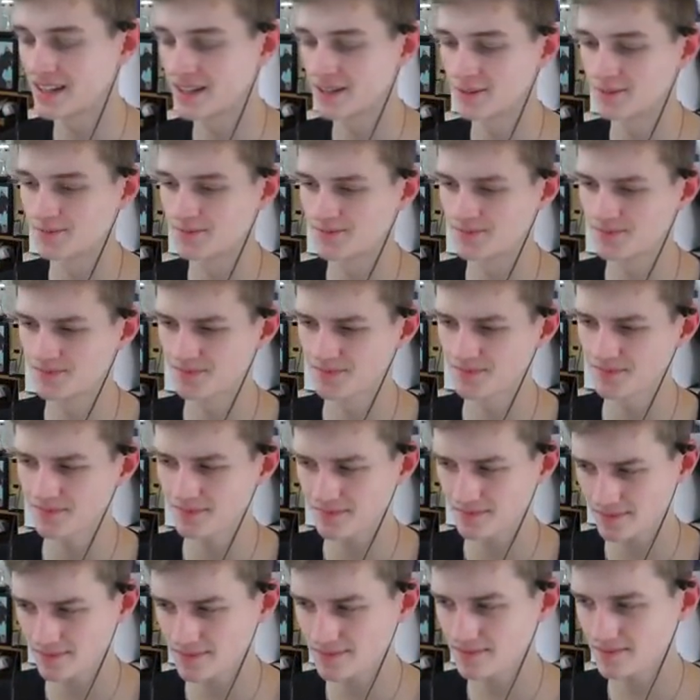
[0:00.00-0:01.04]
a route that
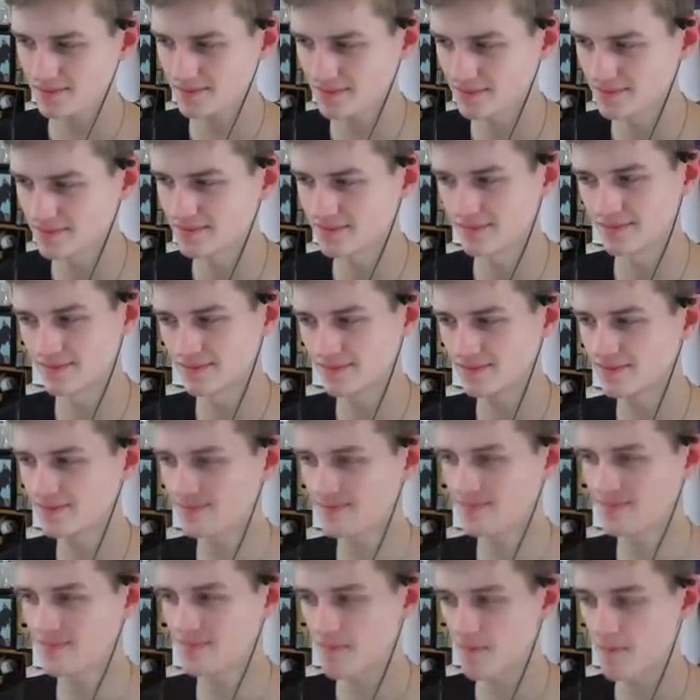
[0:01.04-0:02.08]
follows the coast mm -hmm. and the
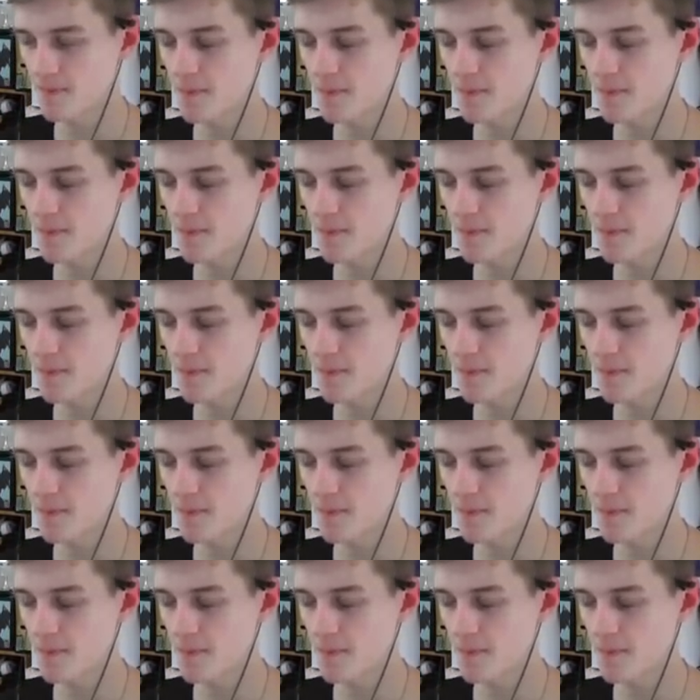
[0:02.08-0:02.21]
mm-hmm. final